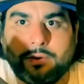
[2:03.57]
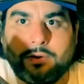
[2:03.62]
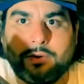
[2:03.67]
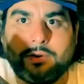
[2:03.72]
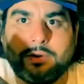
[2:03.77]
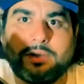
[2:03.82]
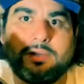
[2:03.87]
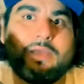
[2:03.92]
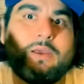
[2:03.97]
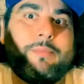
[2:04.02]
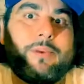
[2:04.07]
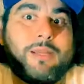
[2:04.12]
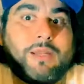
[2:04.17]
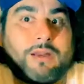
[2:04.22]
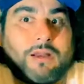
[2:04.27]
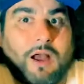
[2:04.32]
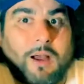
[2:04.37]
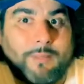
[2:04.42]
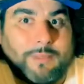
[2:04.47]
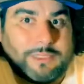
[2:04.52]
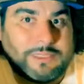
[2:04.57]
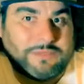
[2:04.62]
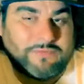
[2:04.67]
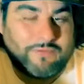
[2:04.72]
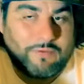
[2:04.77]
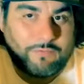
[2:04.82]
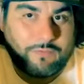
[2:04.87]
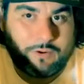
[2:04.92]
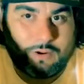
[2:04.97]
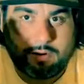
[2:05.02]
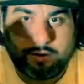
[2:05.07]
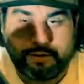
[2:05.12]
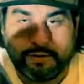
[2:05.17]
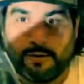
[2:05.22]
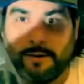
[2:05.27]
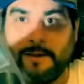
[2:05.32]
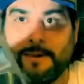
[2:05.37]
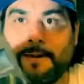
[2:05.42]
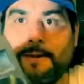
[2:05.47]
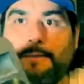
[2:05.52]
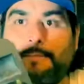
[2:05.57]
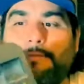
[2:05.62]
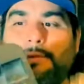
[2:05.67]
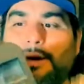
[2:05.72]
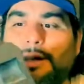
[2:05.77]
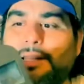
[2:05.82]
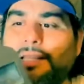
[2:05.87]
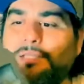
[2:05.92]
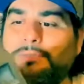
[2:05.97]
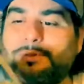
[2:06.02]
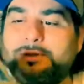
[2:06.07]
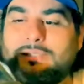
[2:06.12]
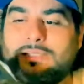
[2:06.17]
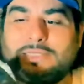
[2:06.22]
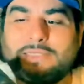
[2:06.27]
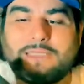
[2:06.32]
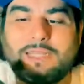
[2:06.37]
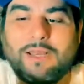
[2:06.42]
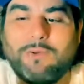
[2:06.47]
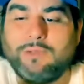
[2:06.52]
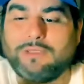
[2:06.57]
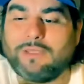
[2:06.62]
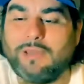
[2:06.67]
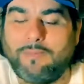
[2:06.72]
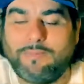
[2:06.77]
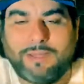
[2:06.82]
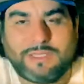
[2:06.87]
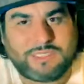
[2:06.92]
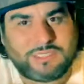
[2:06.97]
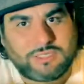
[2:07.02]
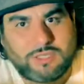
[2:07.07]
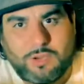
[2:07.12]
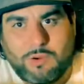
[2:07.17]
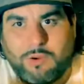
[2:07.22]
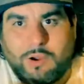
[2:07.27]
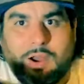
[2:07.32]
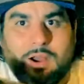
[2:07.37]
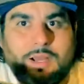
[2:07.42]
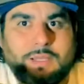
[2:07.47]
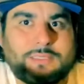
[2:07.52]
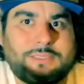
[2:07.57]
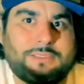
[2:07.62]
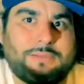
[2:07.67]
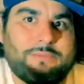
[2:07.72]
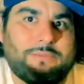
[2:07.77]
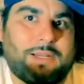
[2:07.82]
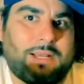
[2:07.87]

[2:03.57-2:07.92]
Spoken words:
Kill me in the comments if I'm wrong. But this thing was gonna be so awesome.